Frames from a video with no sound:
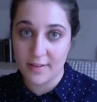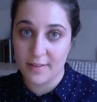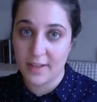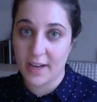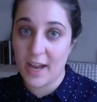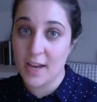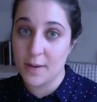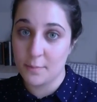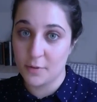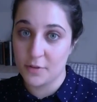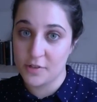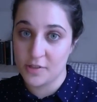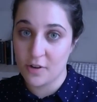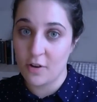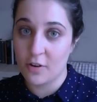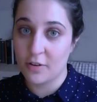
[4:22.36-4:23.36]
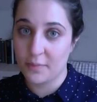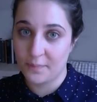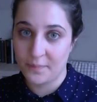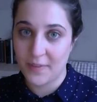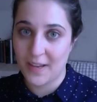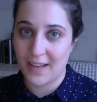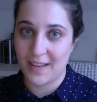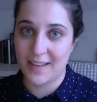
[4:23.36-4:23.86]
the Kate Bush song
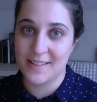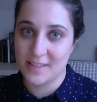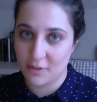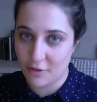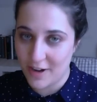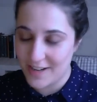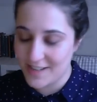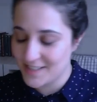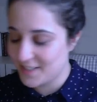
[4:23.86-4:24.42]
is great.